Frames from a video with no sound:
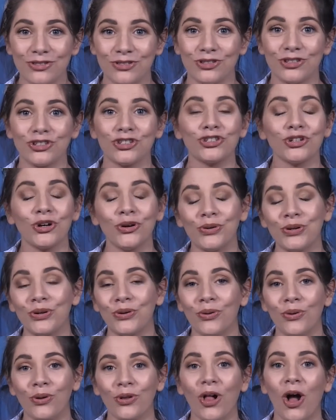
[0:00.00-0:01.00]
to show it
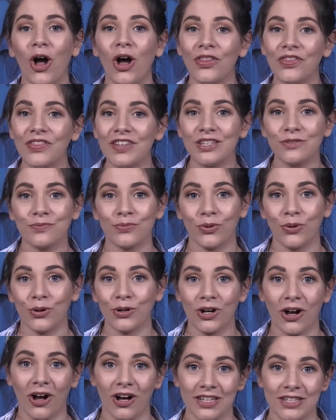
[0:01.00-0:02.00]
all on these
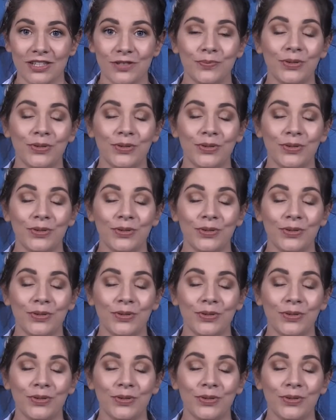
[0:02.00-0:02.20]
broadcasts,